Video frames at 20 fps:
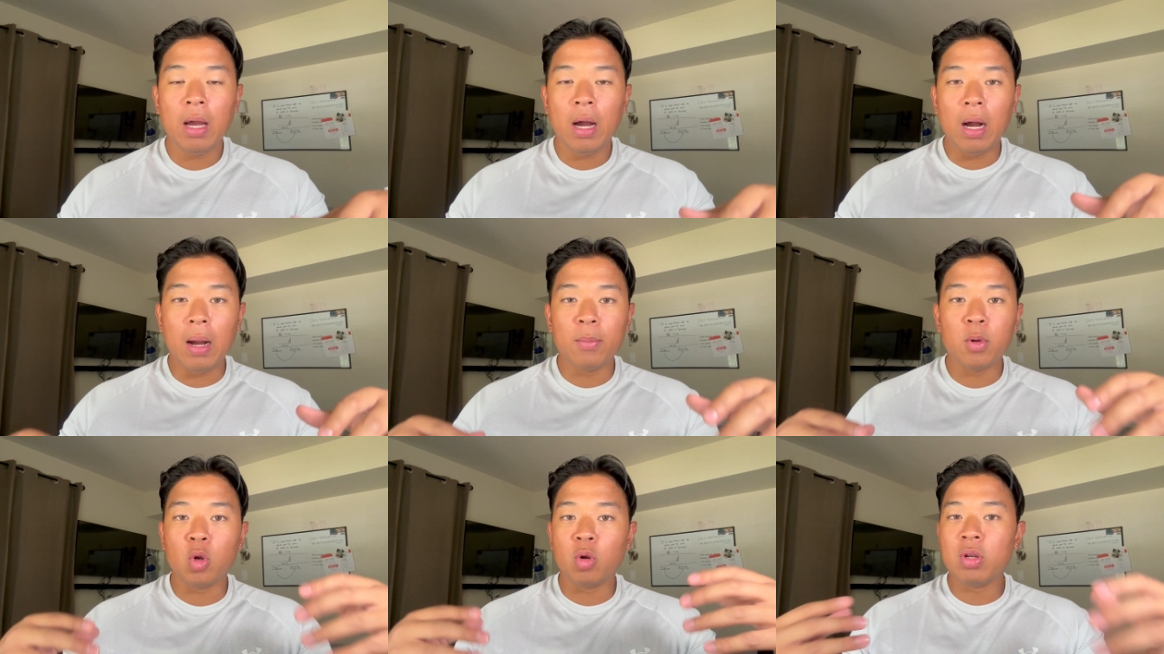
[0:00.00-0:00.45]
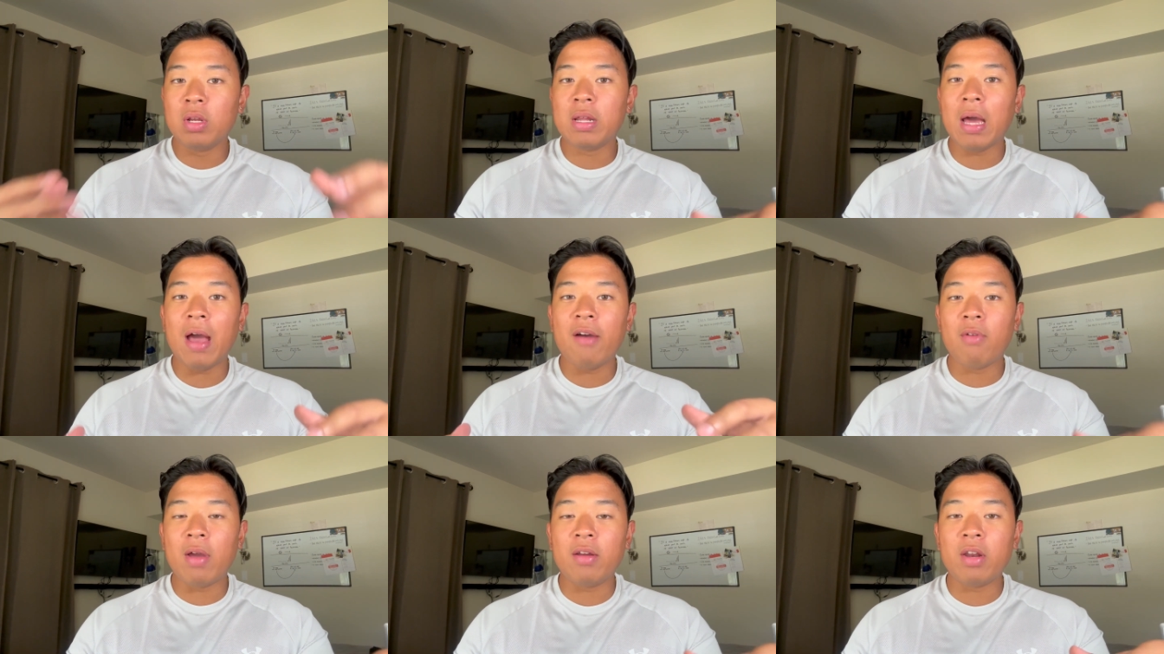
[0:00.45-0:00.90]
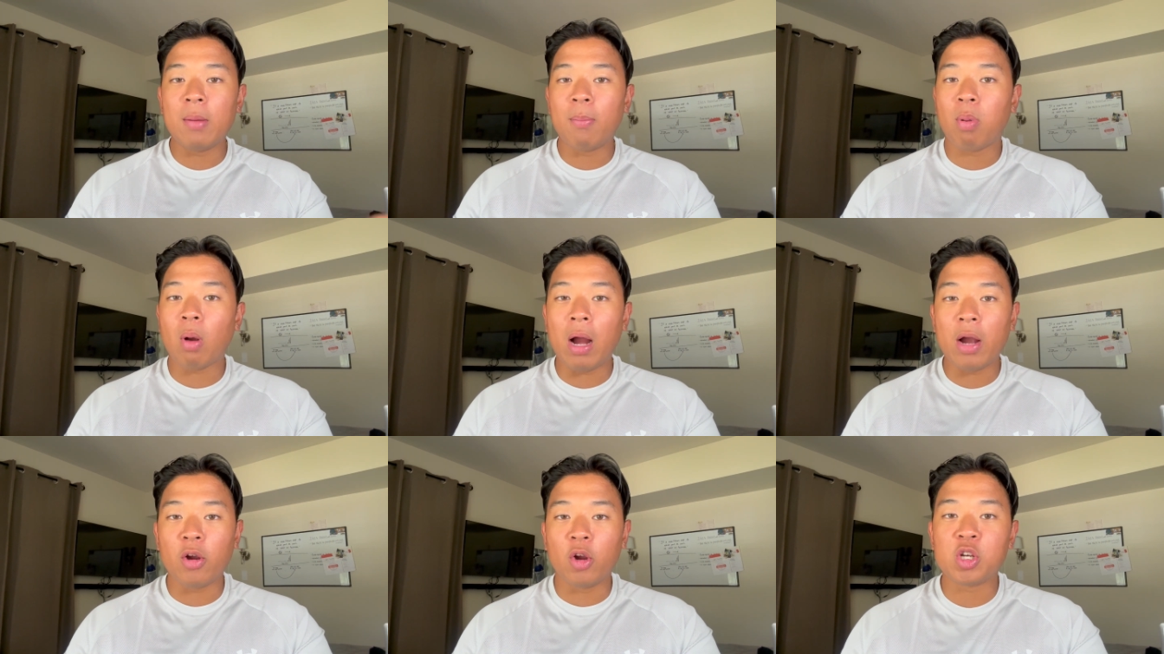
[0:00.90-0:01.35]
Um, you don't need to have any
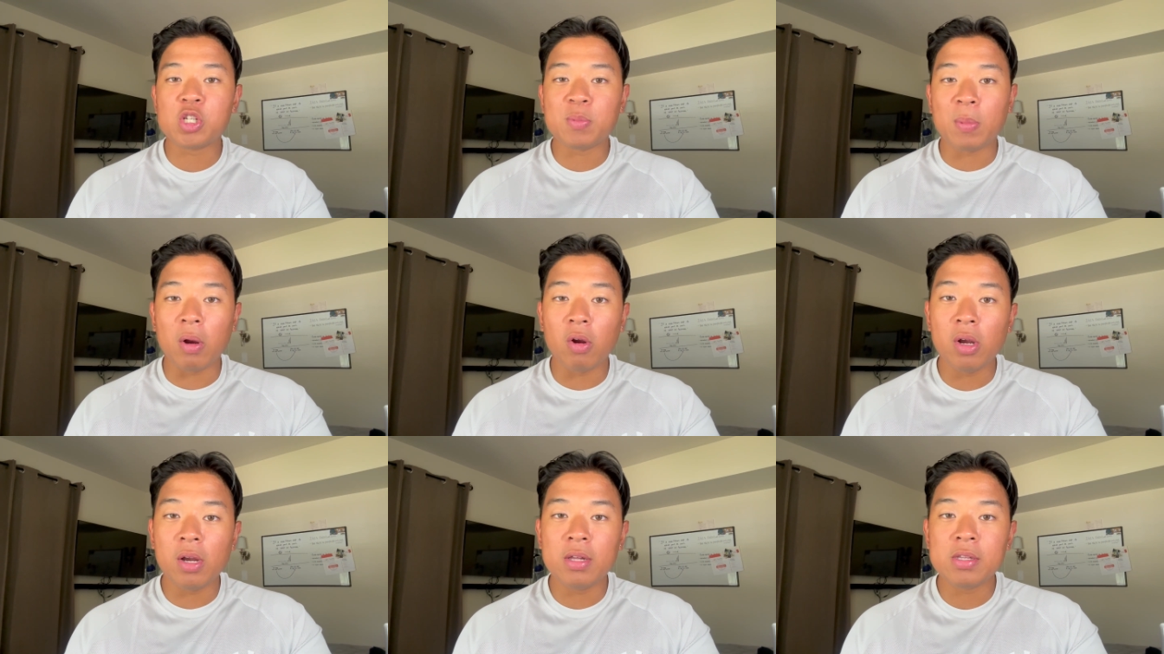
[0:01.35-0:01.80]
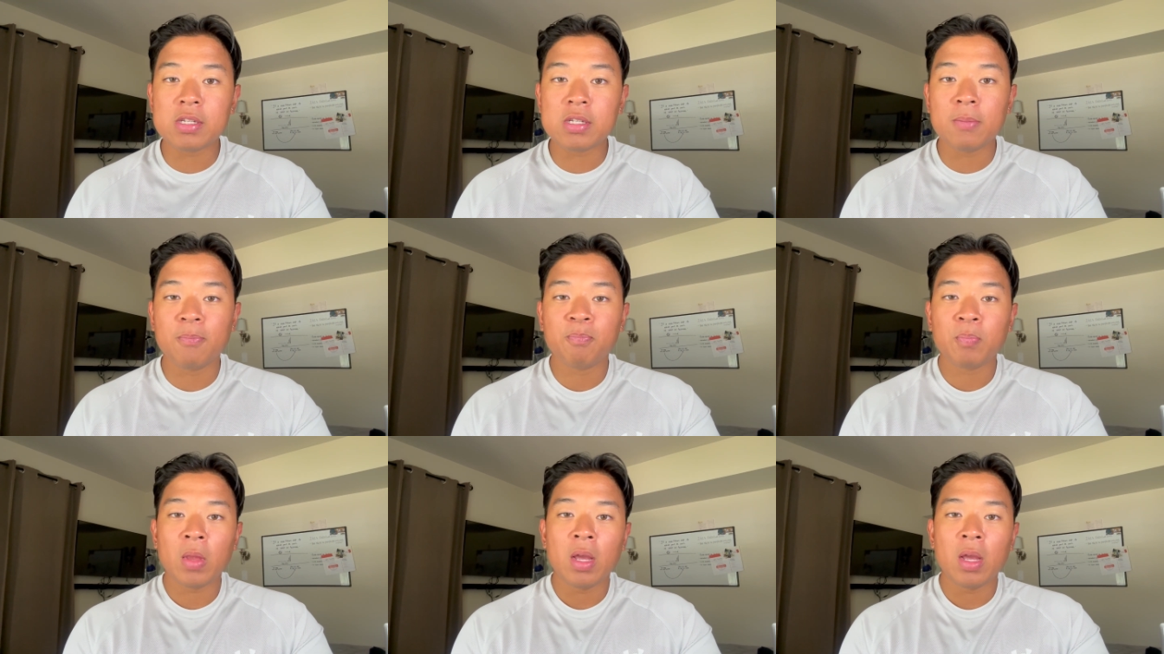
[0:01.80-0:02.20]
prior experience.